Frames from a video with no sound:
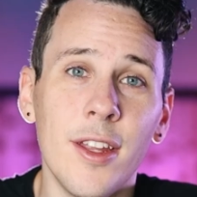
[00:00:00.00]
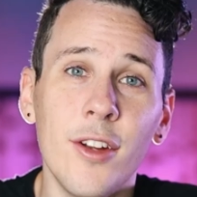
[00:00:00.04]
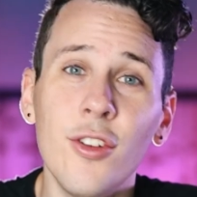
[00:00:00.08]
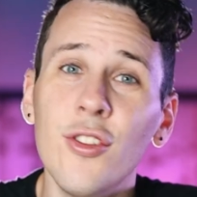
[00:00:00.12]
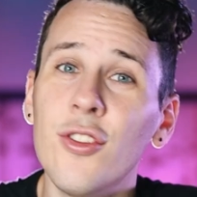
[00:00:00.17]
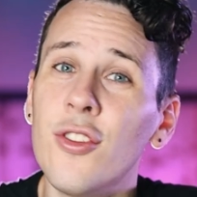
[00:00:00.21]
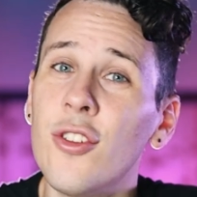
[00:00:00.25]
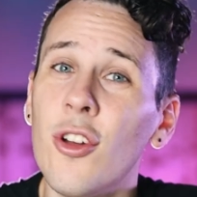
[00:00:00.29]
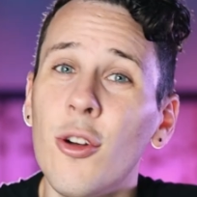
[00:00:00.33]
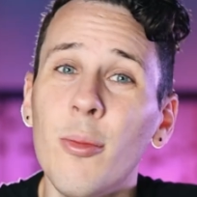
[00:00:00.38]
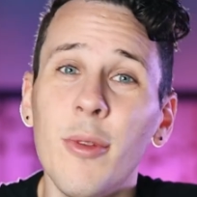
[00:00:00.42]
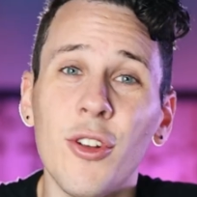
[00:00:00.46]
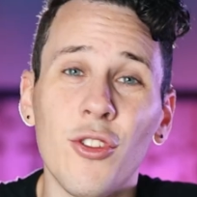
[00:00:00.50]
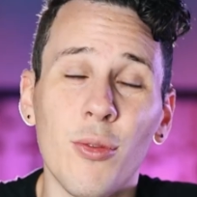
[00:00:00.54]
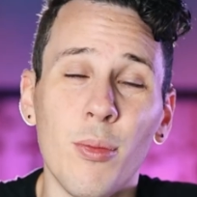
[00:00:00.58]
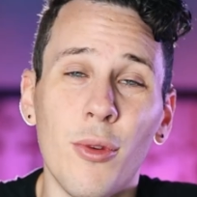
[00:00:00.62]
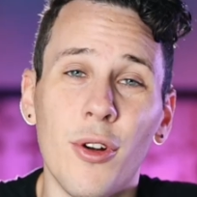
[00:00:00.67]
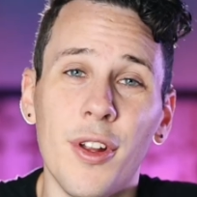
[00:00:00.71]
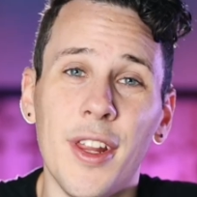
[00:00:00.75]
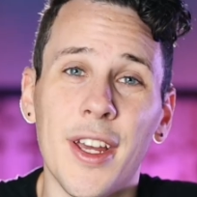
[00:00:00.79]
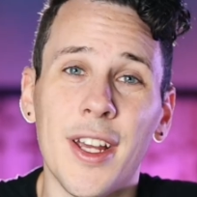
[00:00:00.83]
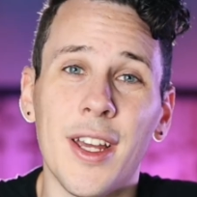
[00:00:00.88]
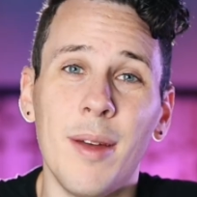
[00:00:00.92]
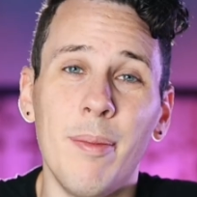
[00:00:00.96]
There's so much
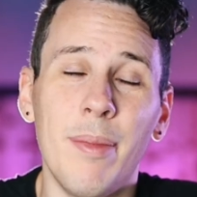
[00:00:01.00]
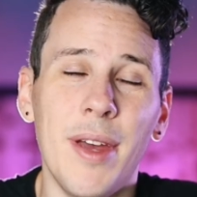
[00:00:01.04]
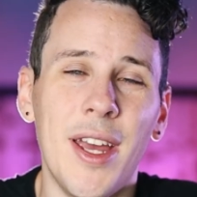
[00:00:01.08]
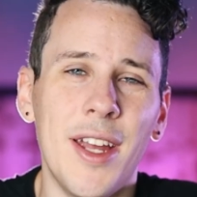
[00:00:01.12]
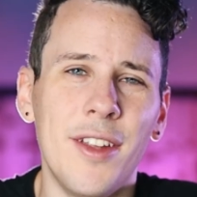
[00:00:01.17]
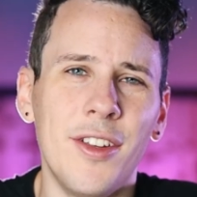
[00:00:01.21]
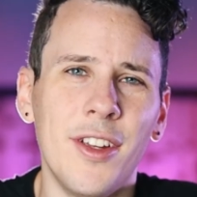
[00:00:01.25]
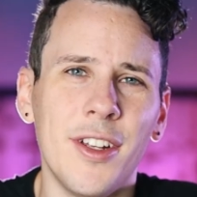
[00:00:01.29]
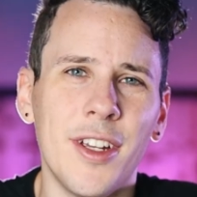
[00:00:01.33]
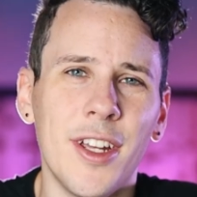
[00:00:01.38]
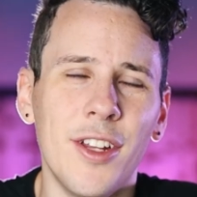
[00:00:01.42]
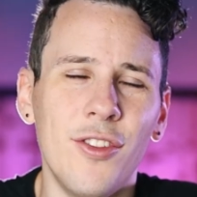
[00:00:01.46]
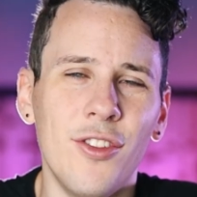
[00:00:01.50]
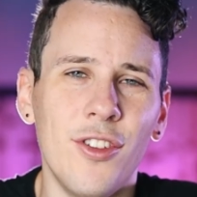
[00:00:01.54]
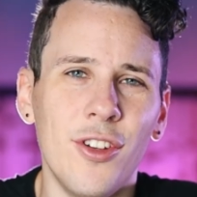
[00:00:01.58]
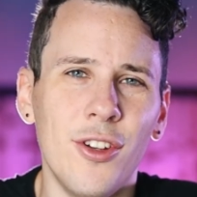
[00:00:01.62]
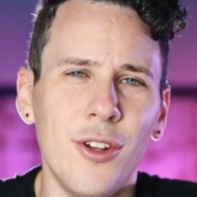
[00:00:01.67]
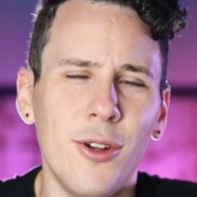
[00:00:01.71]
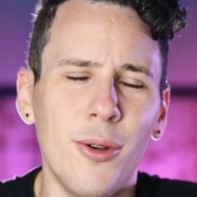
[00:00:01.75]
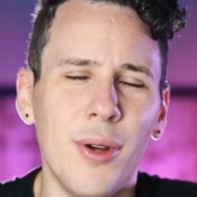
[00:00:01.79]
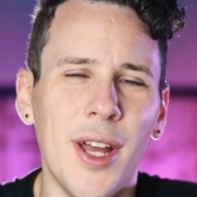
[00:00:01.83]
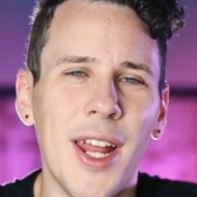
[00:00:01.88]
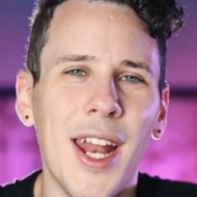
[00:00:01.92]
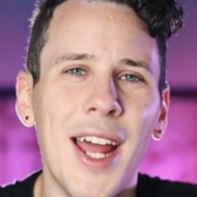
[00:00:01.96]
more that Companion can
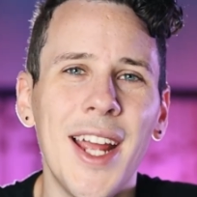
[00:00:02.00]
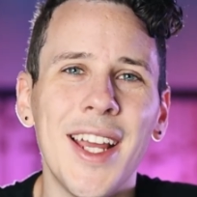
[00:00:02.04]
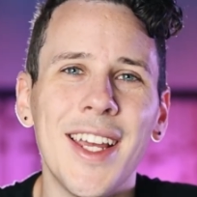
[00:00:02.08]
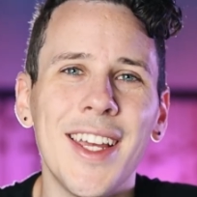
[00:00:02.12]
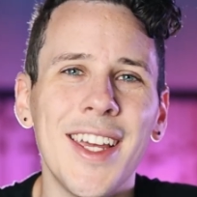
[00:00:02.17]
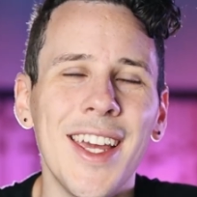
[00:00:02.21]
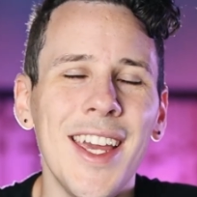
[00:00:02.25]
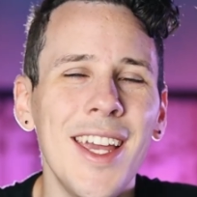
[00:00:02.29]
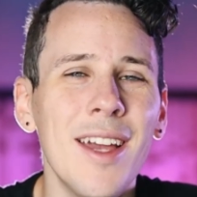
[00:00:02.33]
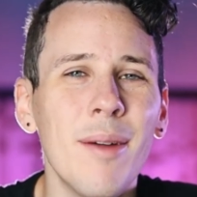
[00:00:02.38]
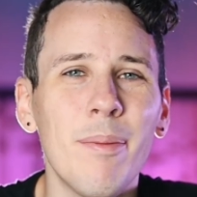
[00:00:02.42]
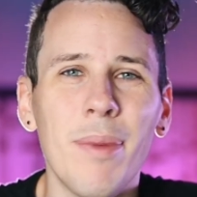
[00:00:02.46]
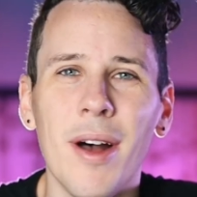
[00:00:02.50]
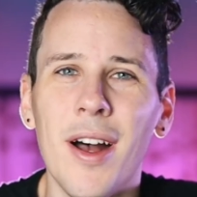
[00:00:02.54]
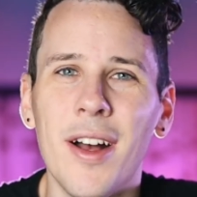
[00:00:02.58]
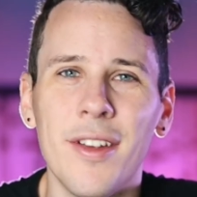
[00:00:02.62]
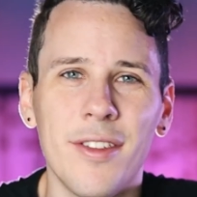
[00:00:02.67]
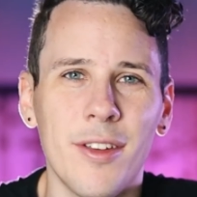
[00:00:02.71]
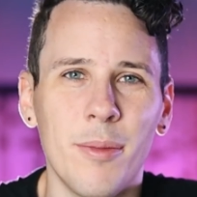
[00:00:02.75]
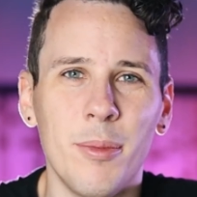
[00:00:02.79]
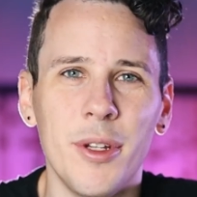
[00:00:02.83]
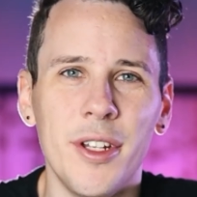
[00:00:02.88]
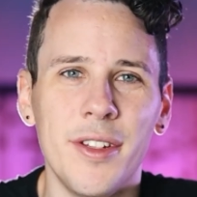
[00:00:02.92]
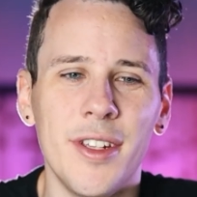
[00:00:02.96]
do, and I can't
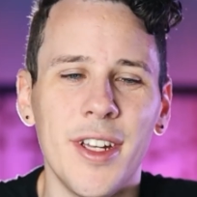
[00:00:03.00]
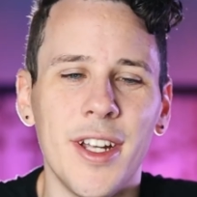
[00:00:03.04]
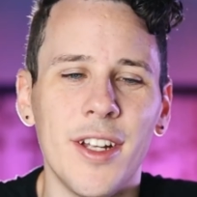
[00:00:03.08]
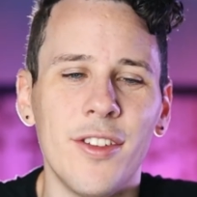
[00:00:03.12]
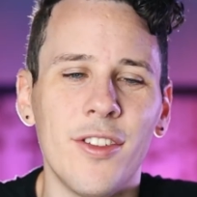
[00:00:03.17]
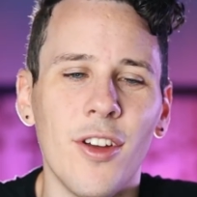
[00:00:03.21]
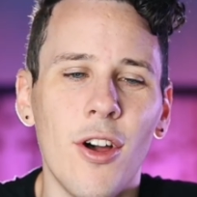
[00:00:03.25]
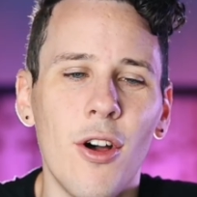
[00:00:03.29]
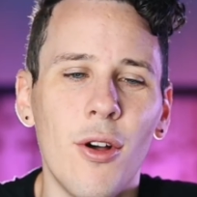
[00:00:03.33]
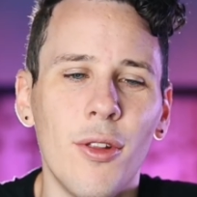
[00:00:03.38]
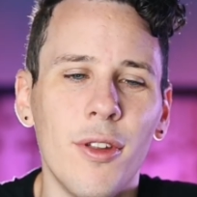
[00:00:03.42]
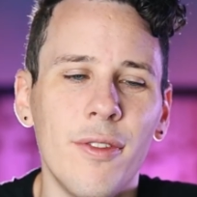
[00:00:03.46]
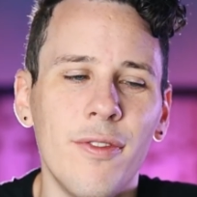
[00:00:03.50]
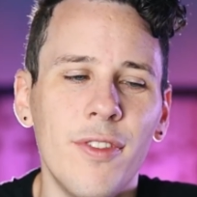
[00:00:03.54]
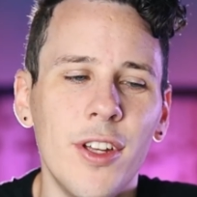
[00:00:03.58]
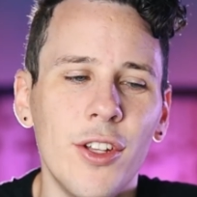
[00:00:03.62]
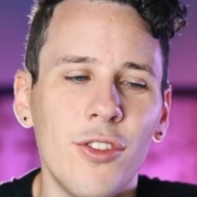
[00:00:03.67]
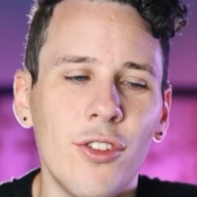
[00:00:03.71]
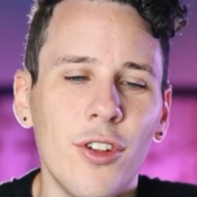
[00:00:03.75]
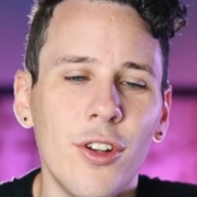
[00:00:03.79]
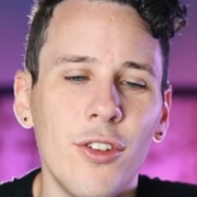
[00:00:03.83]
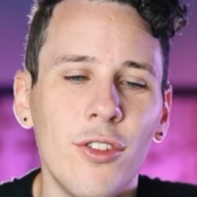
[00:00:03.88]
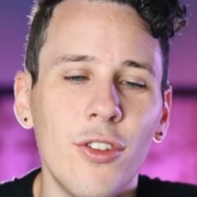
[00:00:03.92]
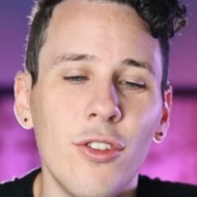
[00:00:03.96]
possibly dig into all the
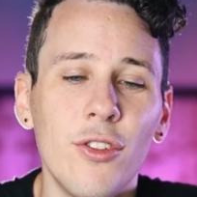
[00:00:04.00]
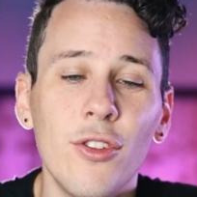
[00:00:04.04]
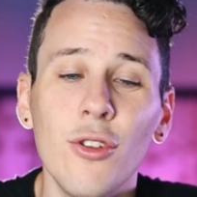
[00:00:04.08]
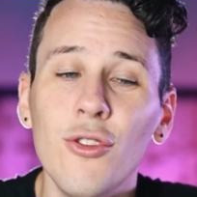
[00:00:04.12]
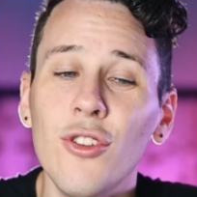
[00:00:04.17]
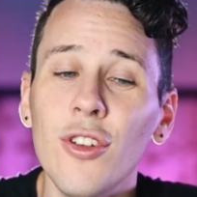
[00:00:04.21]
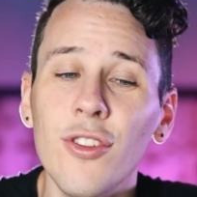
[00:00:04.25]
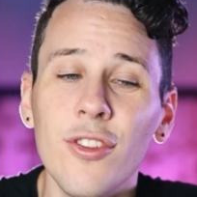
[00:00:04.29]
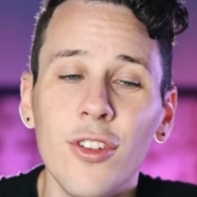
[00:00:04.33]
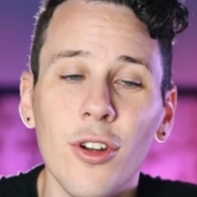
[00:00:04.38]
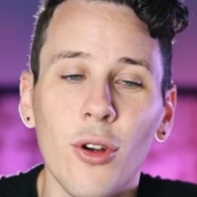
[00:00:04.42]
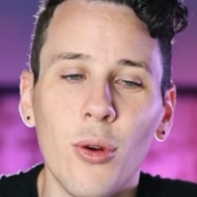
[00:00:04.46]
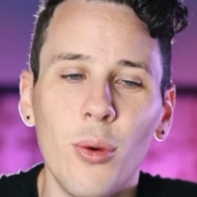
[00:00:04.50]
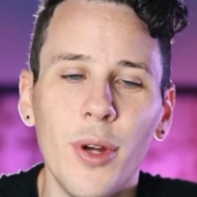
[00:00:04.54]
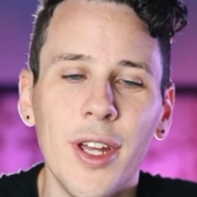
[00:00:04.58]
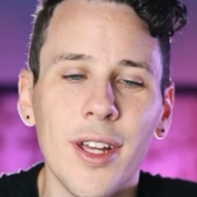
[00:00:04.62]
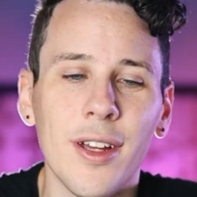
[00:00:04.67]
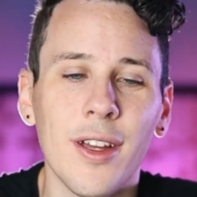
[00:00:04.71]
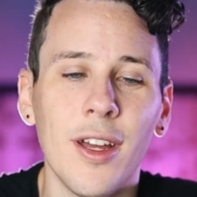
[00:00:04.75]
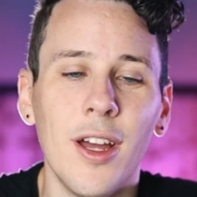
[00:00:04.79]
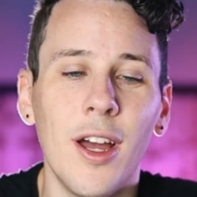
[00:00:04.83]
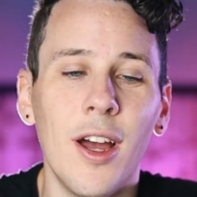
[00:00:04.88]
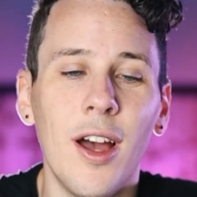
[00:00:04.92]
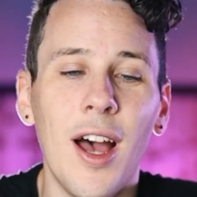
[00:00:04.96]
features. So just a
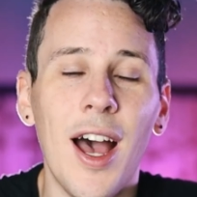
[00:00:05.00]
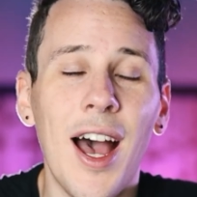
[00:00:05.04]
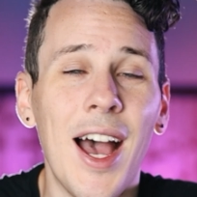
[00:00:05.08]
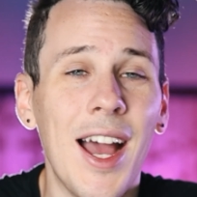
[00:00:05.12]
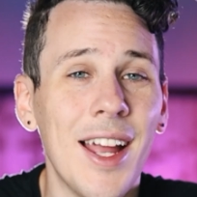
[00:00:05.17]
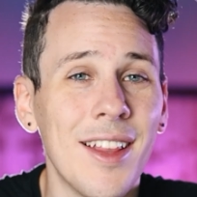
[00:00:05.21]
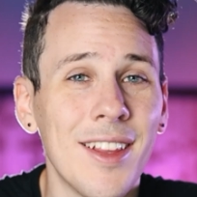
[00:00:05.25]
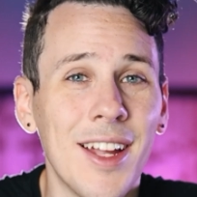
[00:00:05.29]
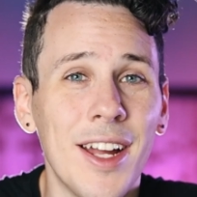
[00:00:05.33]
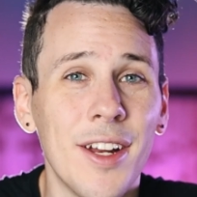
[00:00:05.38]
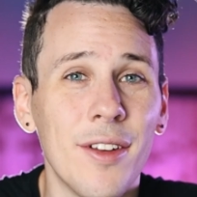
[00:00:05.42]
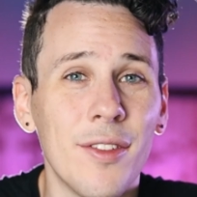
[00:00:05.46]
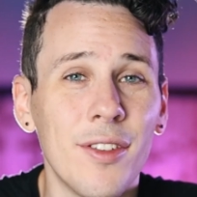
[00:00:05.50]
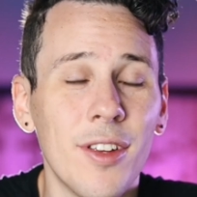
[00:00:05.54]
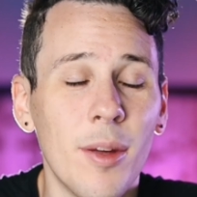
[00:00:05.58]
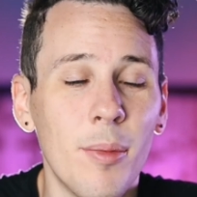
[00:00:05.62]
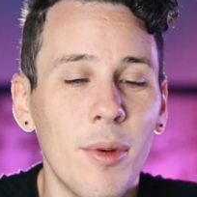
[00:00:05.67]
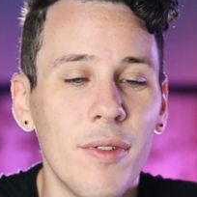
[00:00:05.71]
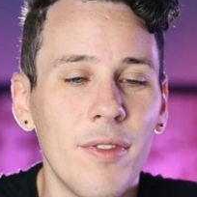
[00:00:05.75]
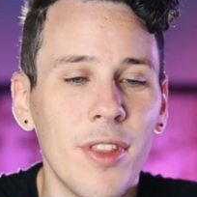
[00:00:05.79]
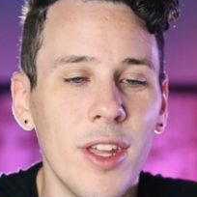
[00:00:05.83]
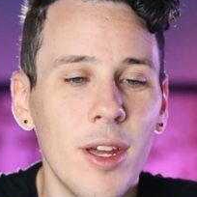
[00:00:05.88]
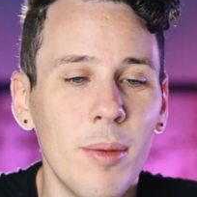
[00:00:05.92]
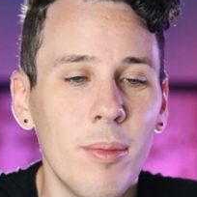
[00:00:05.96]
quick highlight of some of